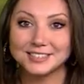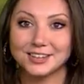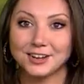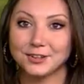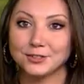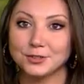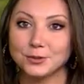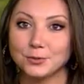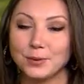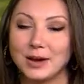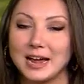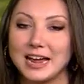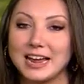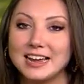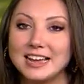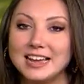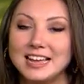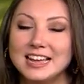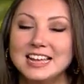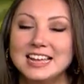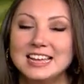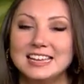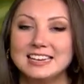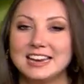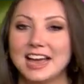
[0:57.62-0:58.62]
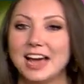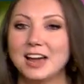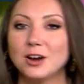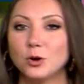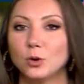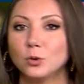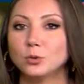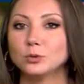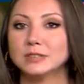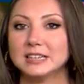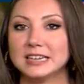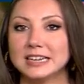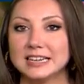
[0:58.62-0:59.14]
on the way, not
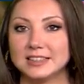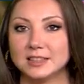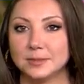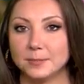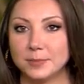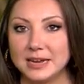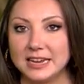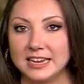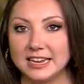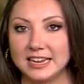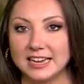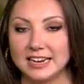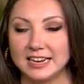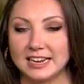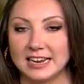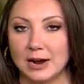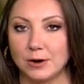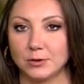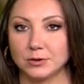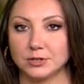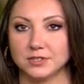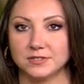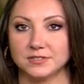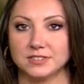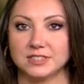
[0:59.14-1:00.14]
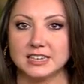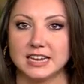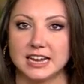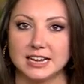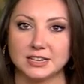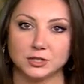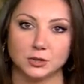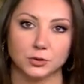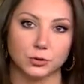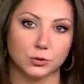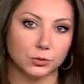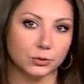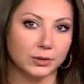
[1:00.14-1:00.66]
only in the peak heating hours of the day.
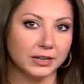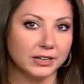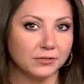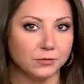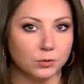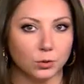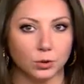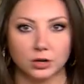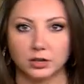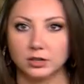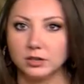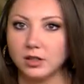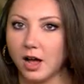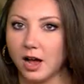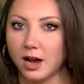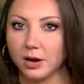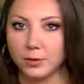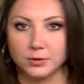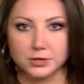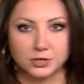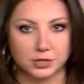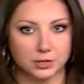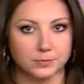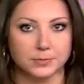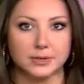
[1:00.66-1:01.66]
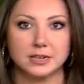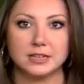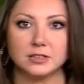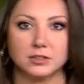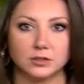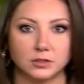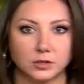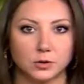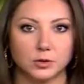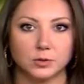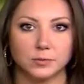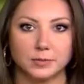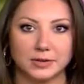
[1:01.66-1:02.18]
So 3, 4 o'clock, we should be in the
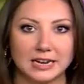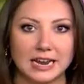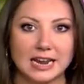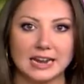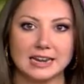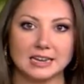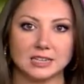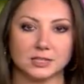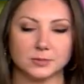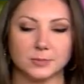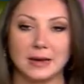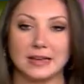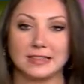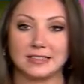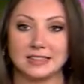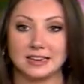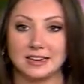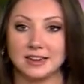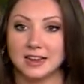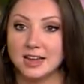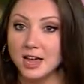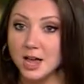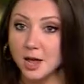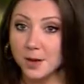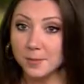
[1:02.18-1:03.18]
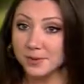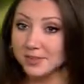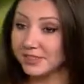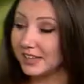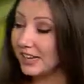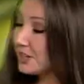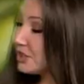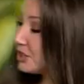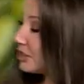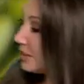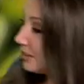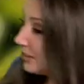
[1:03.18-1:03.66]
low to mid 80s by then, but that should